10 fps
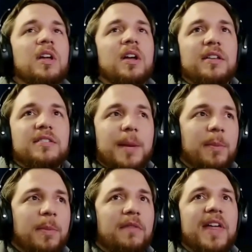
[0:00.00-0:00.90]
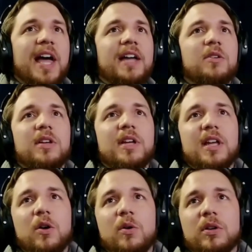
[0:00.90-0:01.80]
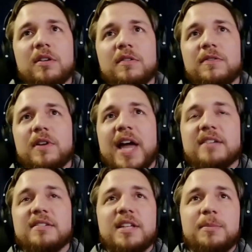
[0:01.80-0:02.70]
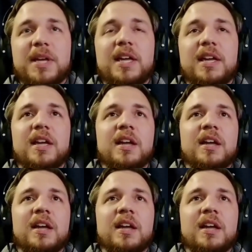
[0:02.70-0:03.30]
A step above that, you can get hold of XDP,